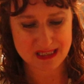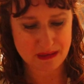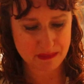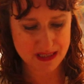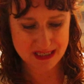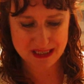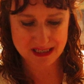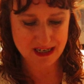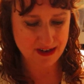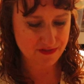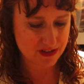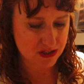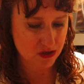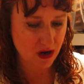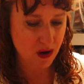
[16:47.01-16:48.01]
Some of this
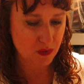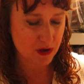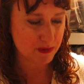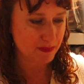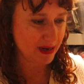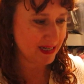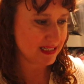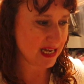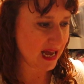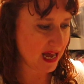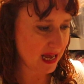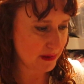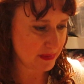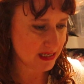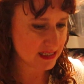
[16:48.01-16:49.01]
stuff is not worth my
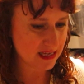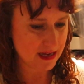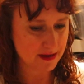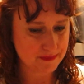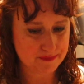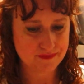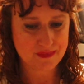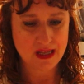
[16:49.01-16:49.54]
time, is it?